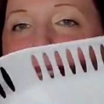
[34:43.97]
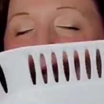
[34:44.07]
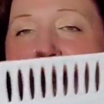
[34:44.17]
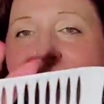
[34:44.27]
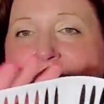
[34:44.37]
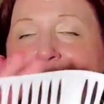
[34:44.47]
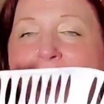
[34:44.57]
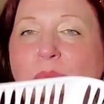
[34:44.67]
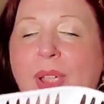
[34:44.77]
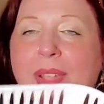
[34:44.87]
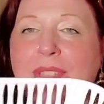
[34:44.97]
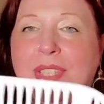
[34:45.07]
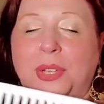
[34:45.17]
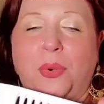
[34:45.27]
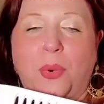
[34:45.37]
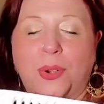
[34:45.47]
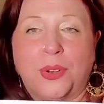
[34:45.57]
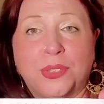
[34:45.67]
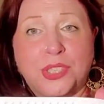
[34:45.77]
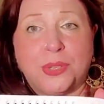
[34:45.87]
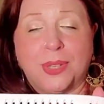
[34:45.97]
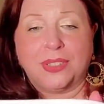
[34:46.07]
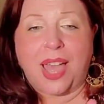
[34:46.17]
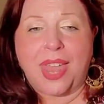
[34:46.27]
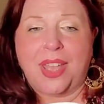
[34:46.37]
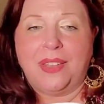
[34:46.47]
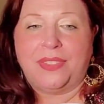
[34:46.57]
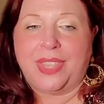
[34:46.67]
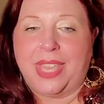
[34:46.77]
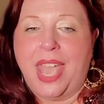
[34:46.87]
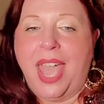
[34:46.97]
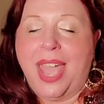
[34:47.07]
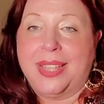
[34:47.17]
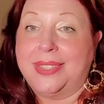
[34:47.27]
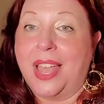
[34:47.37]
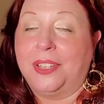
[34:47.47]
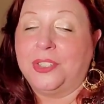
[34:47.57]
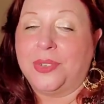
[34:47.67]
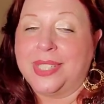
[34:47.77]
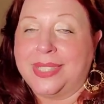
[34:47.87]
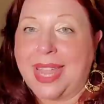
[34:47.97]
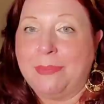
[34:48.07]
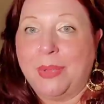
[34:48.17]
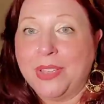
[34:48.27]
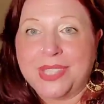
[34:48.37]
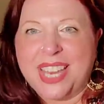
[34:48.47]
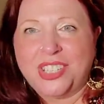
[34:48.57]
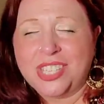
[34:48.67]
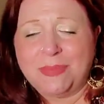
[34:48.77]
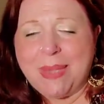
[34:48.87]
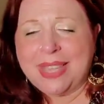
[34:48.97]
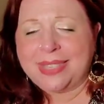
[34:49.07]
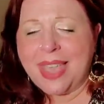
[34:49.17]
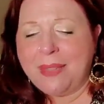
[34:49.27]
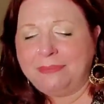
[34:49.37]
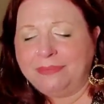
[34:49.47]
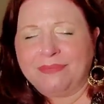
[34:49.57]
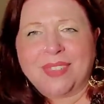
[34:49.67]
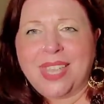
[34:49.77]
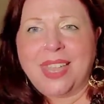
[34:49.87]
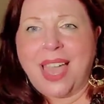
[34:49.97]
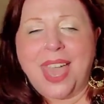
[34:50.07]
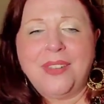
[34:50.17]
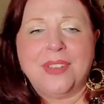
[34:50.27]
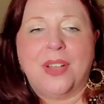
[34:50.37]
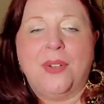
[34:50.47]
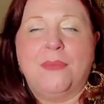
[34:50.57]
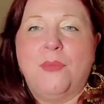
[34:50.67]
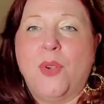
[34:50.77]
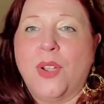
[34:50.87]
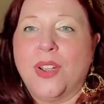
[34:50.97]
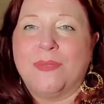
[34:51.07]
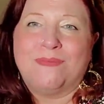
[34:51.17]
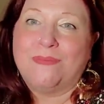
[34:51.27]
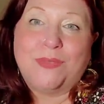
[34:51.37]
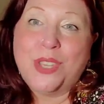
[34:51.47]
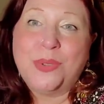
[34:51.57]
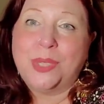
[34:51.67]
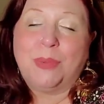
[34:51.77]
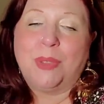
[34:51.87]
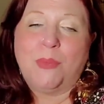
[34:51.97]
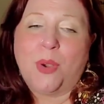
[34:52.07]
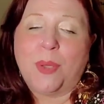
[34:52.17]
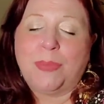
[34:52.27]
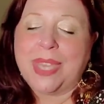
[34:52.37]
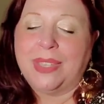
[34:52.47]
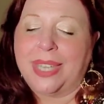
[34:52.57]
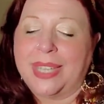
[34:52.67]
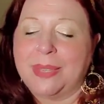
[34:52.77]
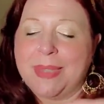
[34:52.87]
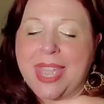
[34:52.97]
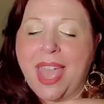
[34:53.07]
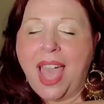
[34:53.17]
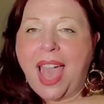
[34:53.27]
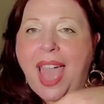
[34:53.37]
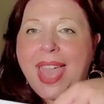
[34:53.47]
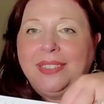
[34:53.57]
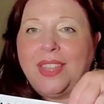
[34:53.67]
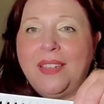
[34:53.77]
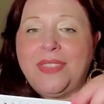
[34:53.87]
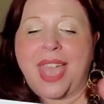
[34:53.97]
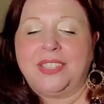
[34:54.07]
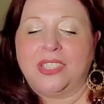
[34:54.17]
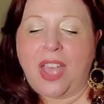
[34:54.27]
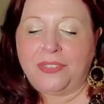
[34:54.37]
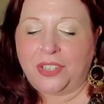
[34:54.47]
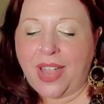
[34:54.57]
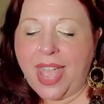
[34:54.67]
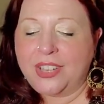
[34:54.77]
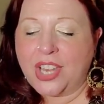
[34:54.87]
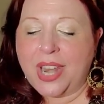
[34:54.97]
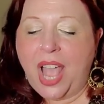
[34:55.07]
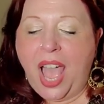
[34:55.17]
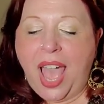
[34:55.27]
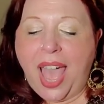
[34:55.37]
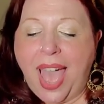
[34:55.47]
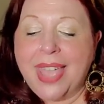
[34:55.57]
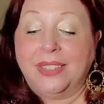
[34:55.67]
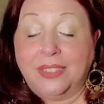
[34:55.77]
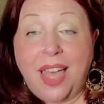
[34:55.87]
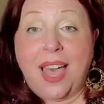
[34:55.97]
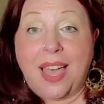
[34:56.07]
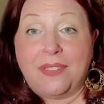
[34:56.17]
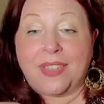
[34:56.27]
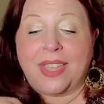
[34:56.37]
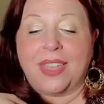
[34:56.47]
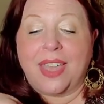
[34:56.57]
love that they rounded the corners to a lot of the Dollar Tree staples. It just makes them, I don't know, more usable, more appealing to me. I love that softer edge and I love,